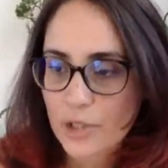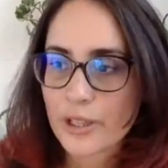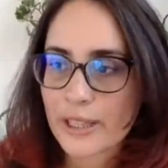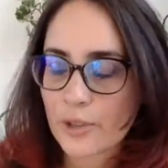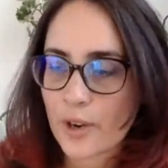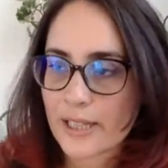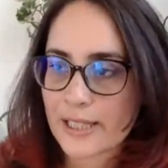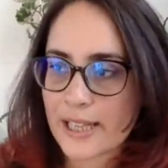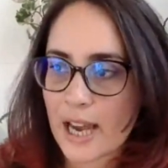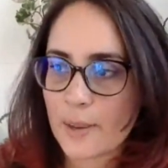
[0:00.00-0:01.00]
and during that
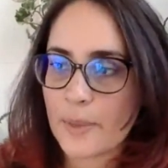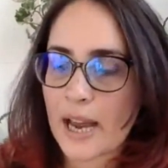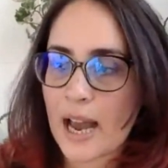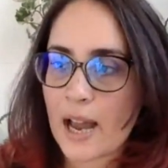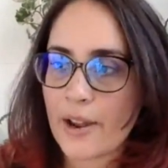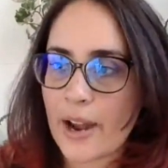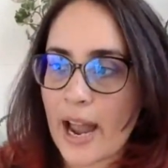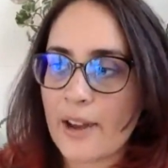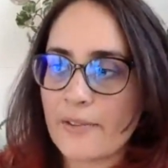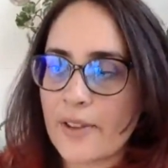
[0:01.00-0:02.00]
writing time,
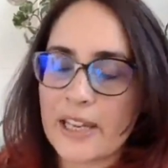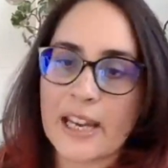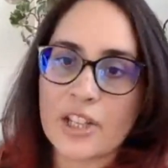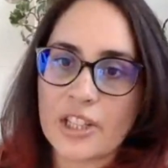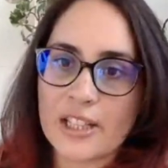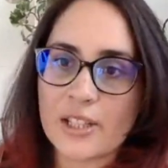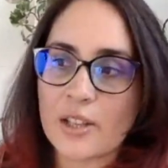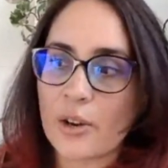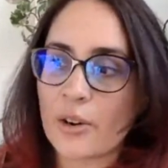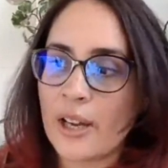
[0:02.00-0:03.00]
I, I have
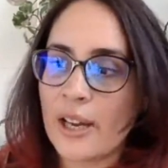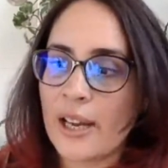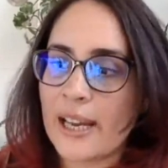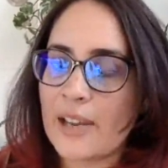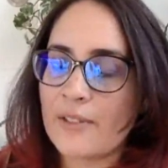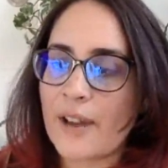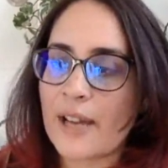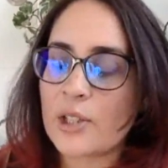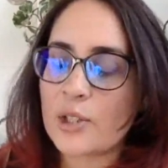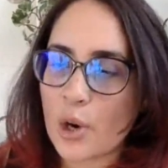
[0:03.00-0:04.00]
ADHD, so
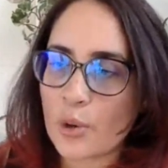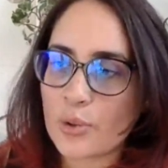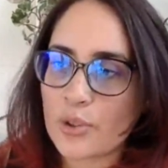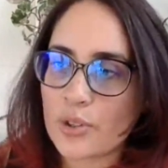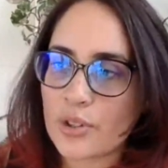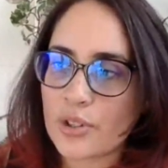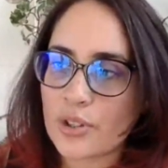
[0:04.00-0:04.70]
if I don't